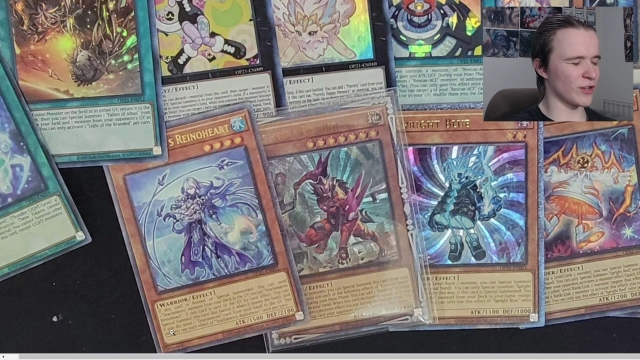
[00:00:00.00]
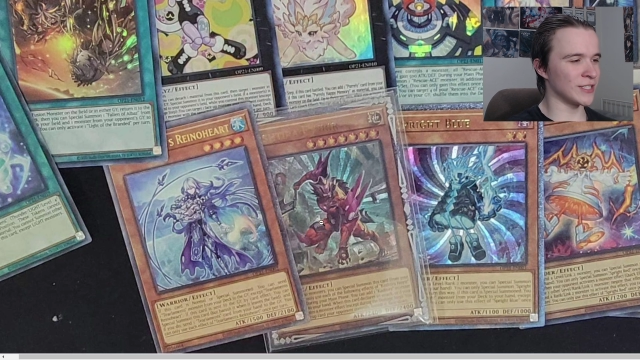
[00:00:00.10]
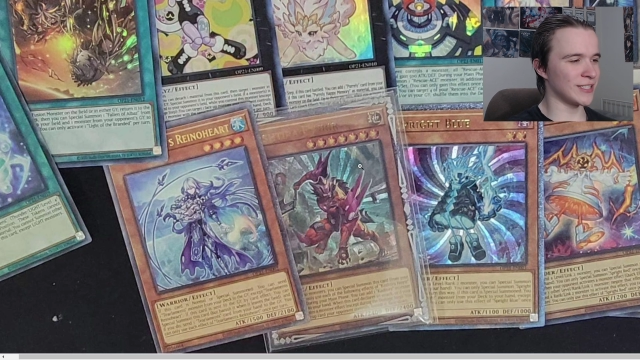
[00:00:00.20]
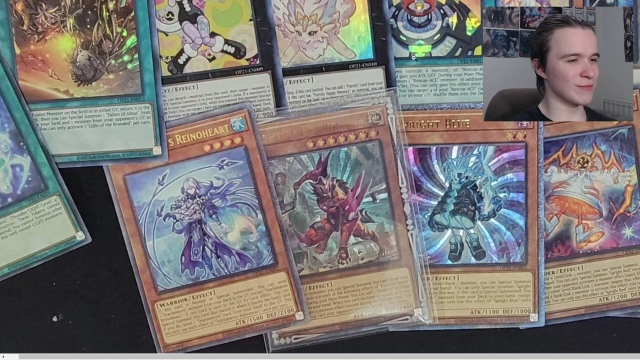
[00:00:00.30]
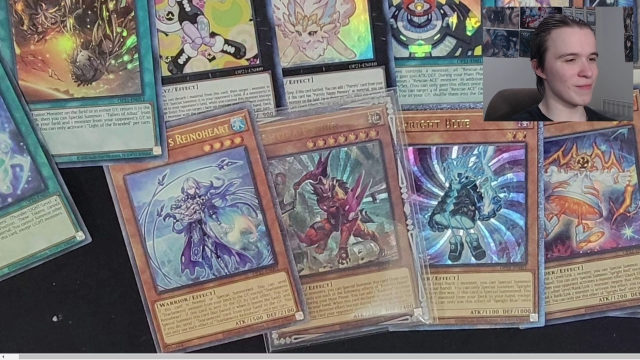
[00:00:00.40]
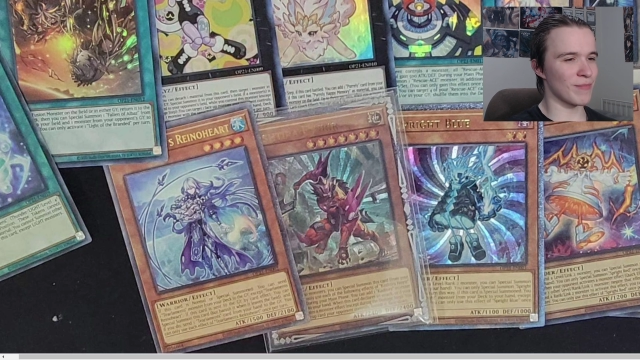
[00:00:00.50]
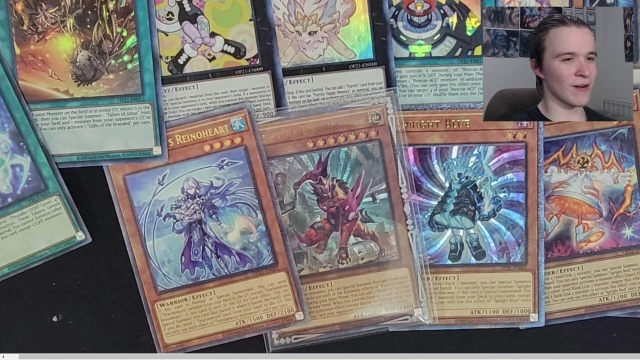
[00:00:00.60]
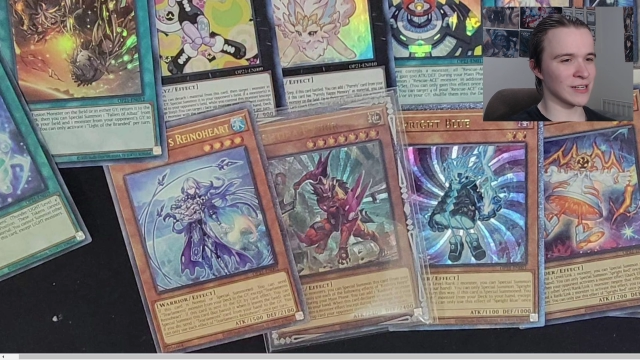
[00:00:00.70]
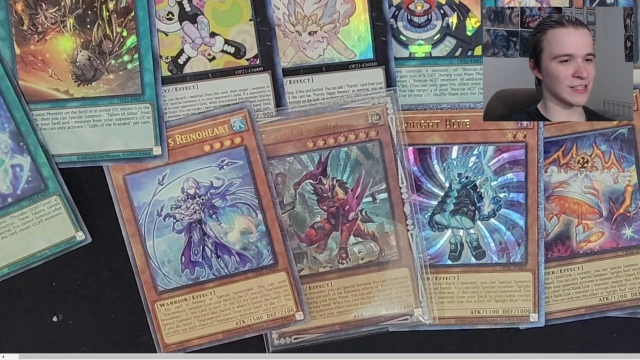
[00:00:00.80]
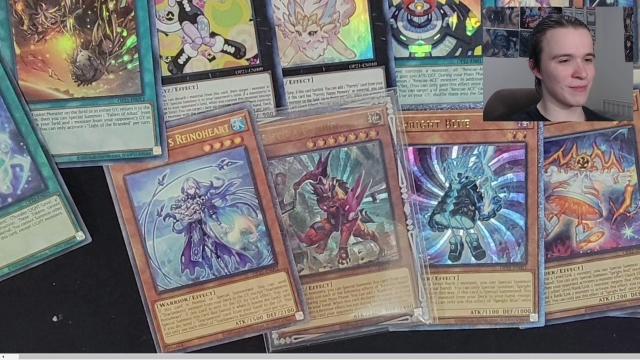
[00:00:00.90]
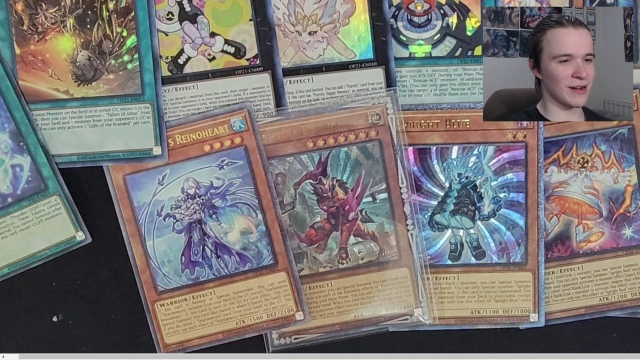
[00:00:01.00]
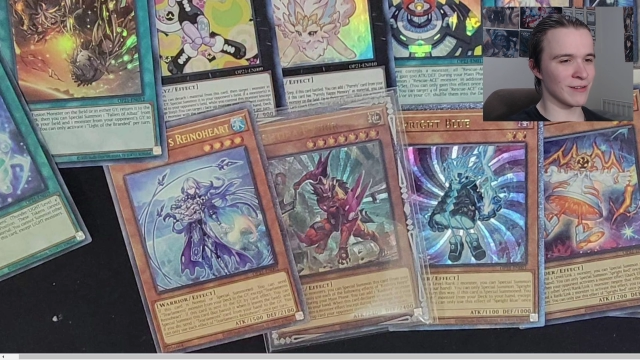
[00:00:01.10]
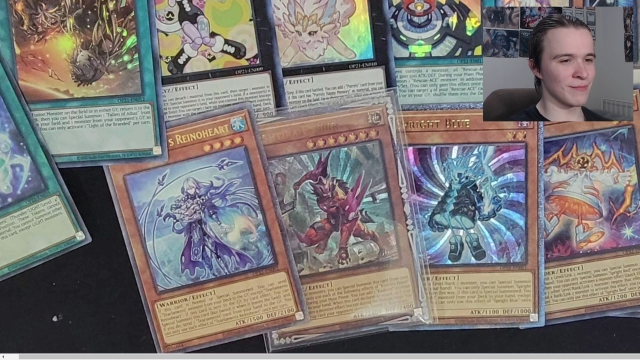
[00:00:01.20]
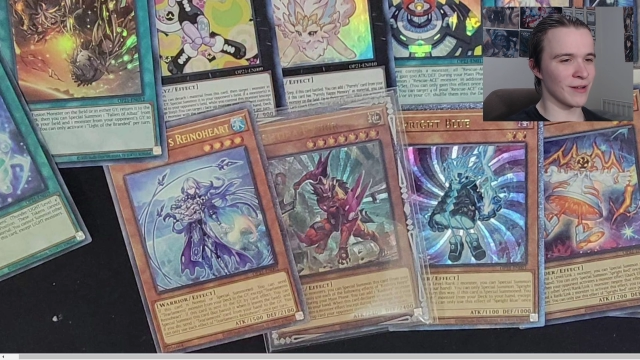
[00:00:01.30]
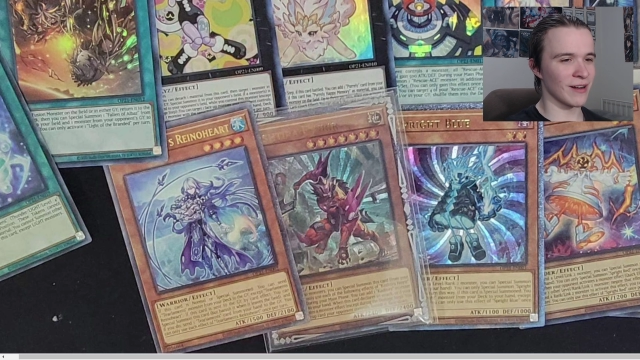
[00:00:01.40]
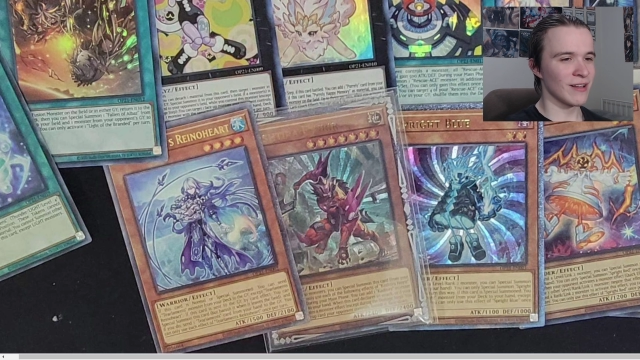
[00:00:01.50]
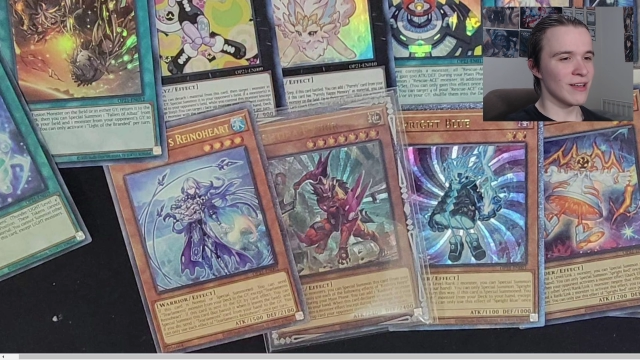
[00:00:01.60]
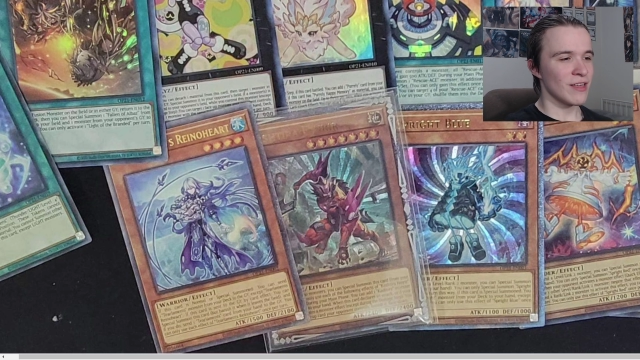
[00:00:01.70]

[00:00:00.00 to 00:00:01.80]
Sorry, you can see my bar at the bottom, but